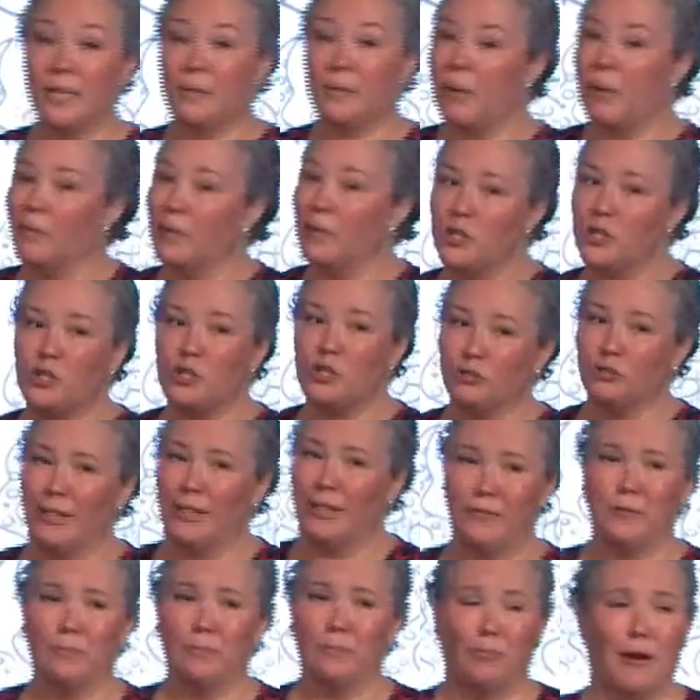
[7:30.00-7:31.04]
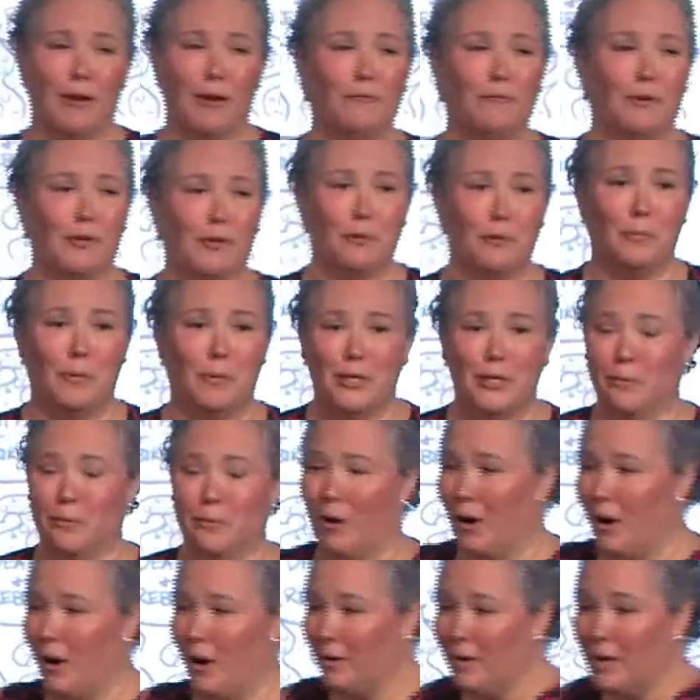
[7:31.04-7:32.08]
sick, but we sure love to pray for you when you
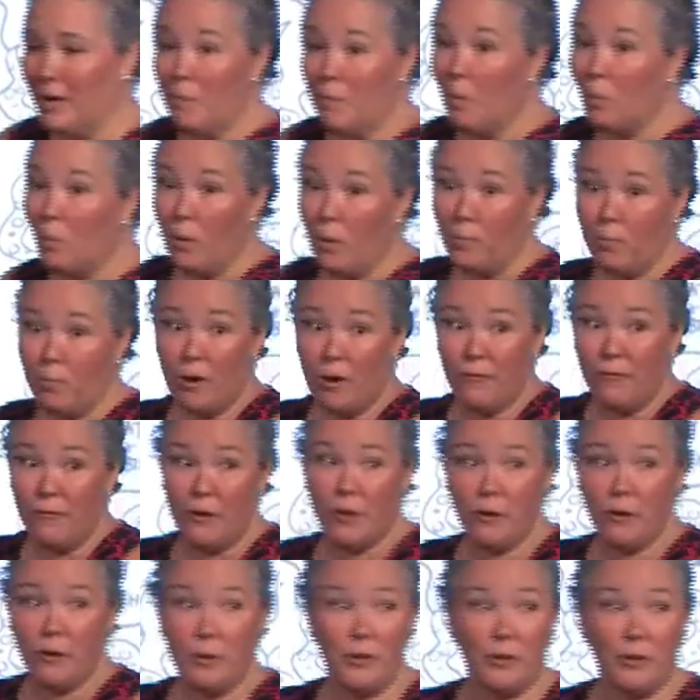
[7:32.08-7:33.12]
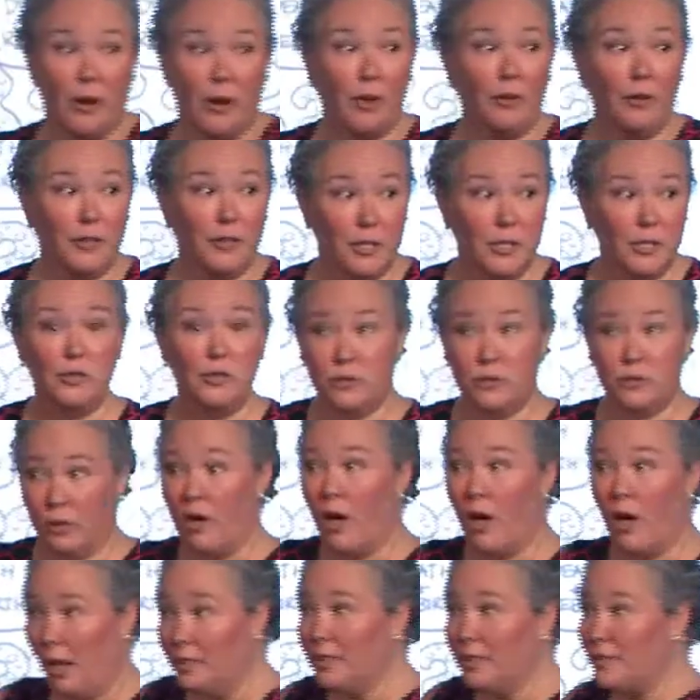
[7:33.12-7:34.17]
are. But we'll pray for you when you're healthy too, so
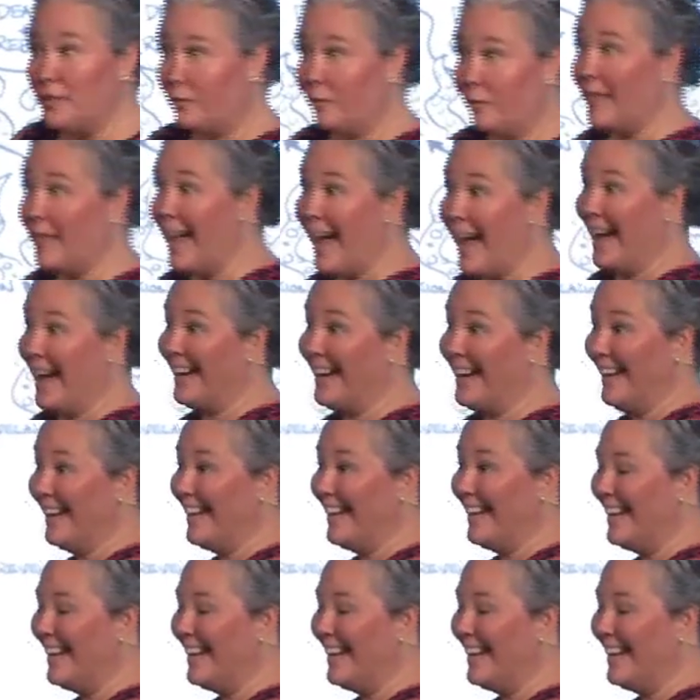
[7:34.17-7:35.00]
call us for that.